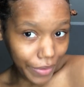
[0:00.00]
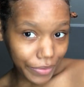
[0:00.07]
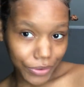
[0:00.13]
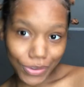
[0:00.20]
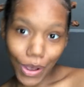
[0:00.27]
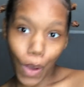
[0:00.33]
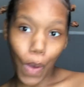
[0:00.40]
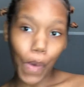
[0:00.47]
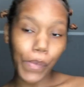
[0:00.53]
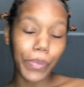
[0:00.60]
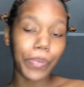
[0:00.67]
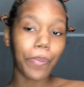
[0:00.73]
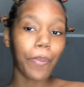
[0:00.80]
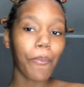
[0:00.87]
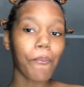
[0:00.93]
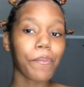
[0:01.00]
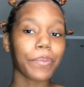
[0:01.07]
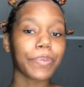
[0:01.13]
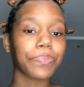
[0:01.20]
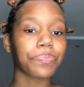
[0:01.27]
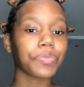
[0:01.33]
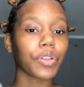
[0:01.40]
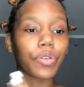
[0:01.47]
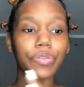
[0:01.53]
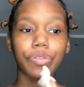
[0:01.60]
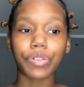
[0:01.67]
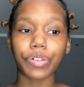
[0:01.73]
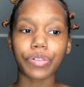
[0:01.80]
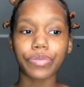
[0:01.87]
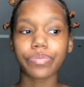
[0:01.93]
so those
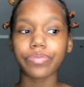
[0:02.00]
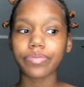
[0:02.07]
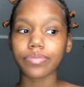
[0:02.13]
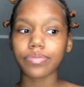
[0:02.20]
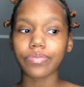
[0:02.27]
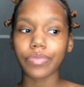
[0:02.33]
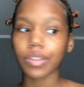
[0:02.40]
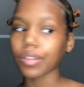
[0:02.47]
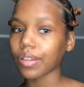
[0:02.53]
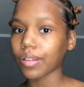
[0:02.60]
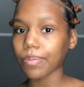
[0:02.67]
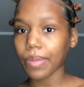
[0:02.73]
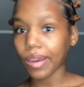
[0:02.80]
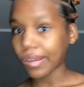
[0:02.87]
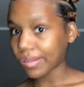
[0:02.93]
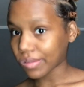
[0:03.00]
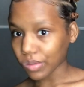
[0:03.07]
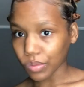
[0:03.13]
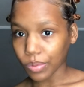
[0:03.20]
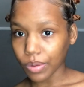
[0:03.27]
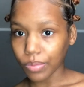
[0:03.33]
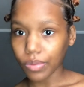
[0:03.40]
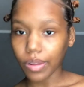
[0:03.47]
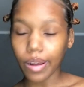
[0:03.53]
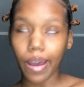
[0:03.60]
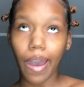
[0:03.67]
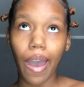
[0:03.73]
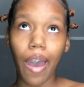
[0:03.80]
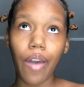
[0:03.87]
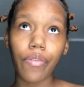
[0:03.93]
are really the main two people that I
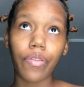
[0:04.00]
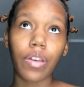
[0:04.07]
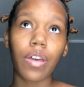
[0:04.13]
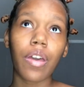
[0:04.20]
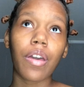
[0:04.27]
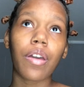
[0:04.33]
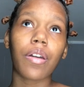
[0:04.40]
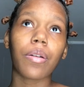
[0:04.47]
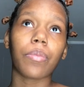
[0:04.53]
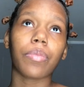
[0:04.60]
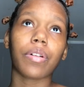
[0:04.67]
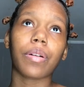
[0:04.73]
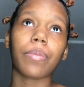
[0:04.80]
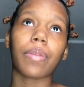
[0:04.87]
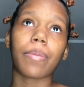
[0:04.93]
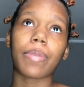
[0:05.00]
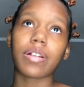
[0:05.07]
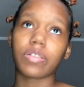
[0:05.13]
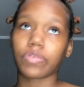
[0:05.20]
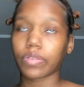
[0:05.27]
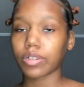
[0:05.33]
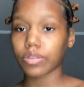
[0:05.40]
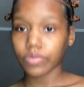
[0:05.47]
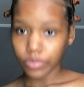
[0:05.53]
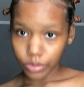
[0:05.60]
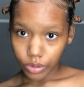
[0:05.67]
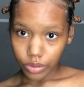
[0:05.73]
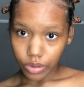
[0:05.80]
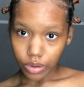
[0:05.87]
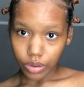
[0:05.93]
have. But my best friend's really
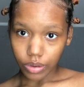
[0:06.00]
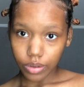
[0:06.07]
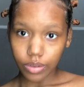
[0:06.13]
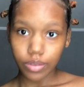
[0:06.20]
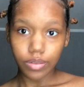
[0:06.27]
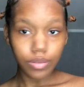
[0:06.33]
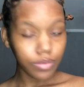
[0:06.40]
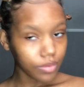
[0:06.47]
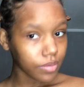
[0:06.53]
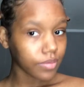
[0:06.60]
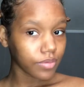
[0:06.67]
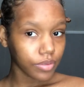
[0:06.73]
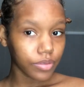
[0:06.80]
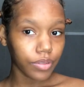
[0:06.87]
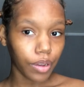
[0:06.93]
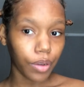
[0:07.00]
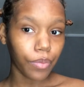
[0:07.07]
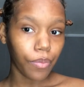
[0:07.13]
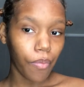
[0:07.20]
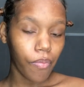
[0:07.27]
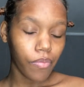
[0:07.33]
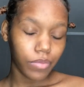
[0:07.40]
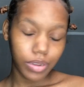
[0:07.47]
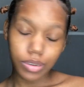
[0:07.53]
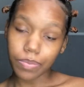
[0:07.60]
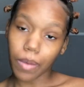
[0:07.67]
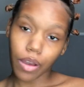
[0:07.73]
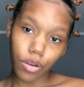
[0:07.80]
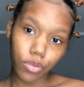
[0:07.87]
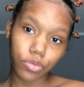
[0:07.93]
the, you know, it's
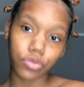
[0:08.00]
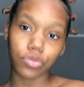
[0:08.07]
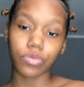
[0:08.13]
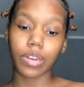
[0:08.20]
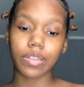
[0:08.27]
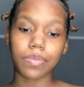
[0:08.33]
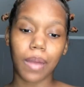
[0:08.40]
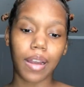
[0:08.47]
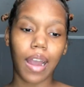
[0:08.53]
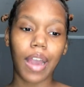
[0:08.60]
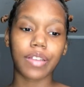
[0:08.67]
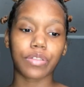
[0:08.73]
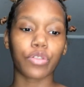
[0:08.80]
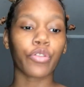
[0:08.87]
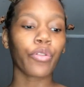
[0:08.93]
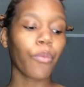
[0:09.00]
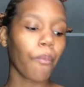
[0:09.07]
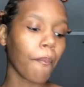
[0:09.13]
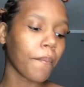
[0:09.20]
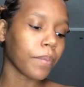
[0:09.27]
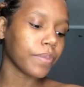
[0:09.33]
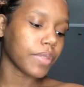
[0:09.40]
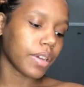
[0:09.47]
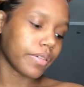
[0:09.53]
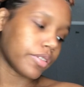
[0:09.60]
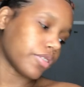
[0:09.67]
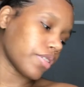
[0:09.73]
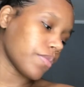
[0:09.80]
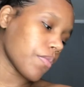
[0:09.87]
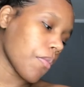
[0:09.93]
my go-to. That's my geyser and
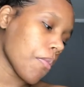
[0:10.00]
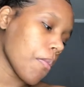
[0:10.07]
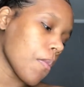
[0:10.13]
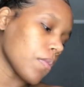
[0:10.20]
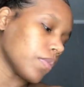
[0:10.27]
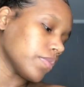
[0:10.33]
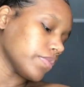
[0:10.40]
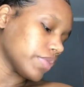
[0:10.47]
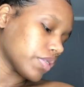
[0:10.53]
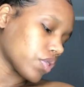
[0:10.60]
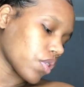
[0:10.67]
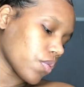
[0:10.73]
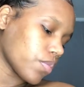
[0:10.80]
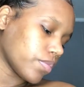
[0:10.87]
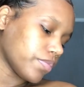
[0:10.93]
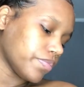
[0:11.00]
shit. So,